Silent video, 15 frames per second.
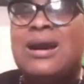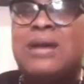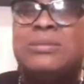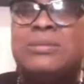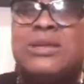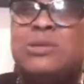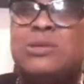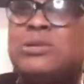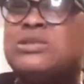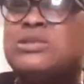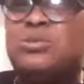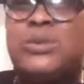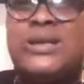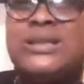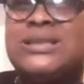He was
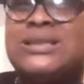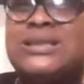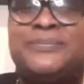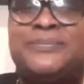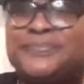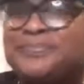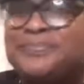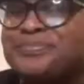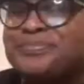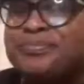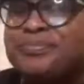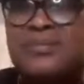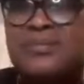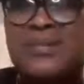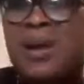with
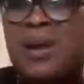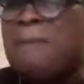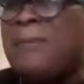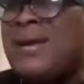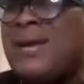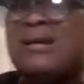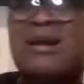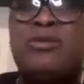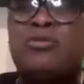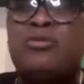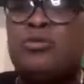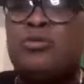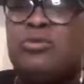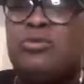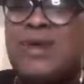
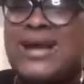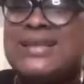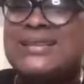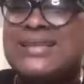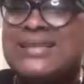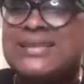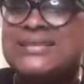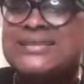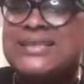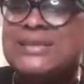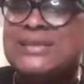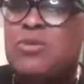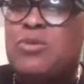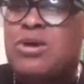Bengaluru, I think the team was.